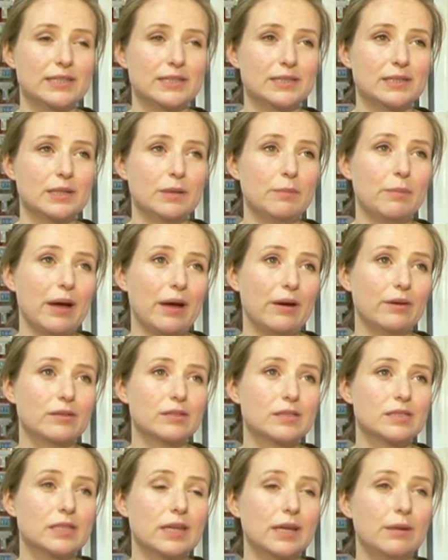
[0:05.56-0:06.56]
is
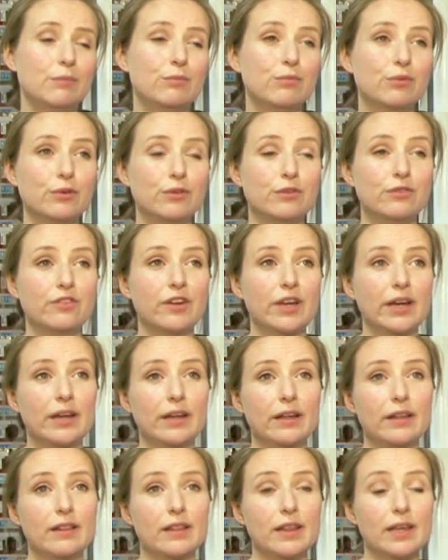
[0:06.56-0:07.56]
about
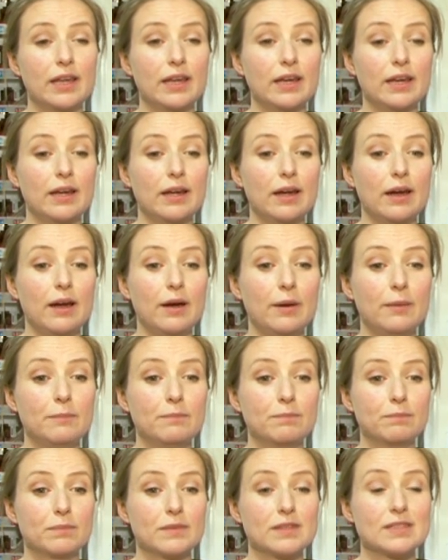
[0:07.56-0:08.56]
improving the
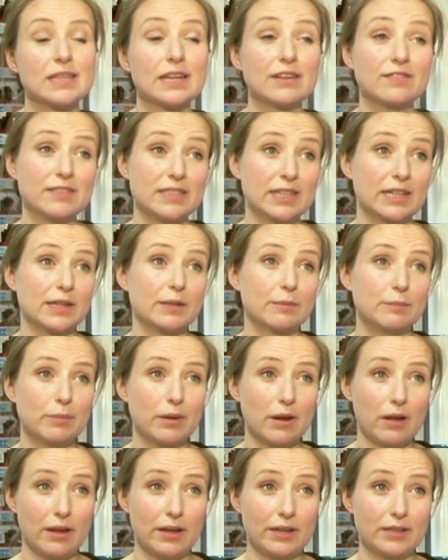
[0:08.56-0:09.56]
um, safety and
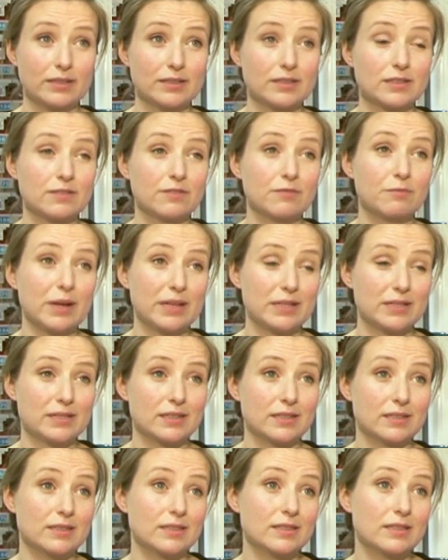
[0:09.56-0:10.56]
compliance of
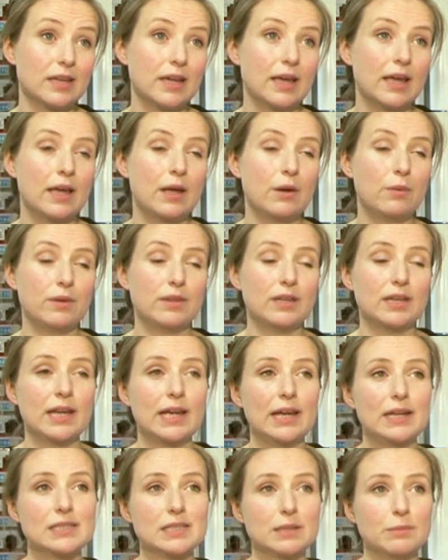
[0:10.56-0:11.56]
medicines within
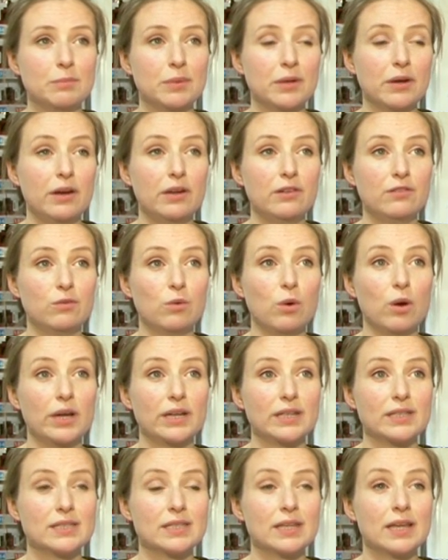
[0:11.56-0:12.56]
HMP Isle of
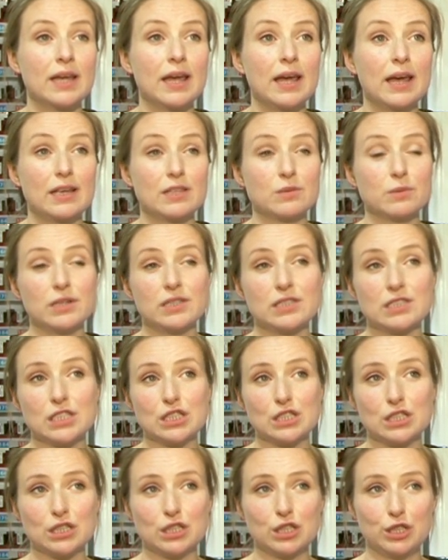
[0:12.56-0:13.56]
Wight, as well as the
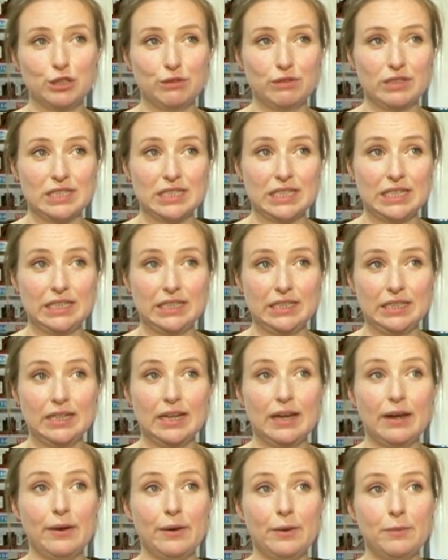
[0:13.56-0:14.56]
security
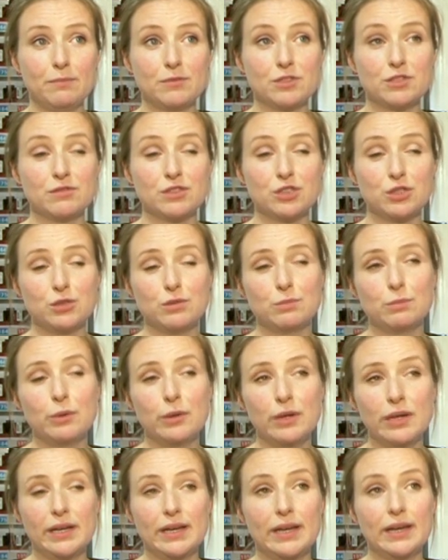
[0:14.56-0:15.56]
um, to reduce
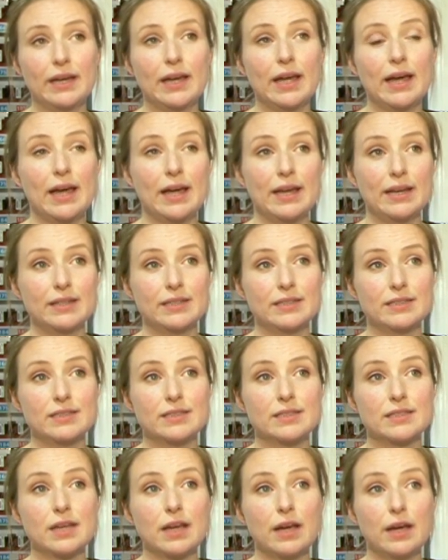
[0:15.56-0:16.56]
bullying
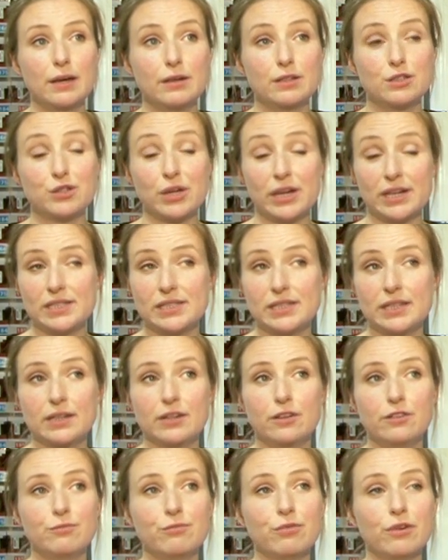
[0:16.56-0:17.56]
and uh,
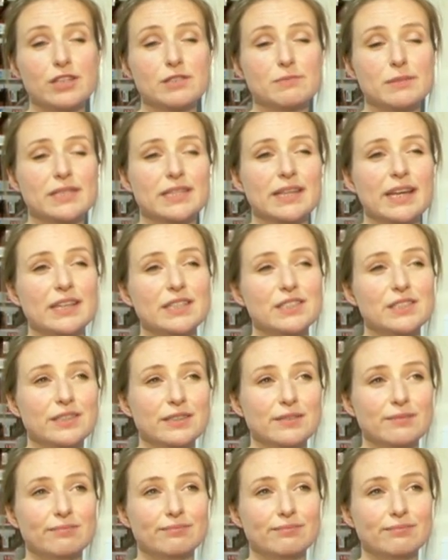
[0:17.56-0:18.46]
trading of prize medication.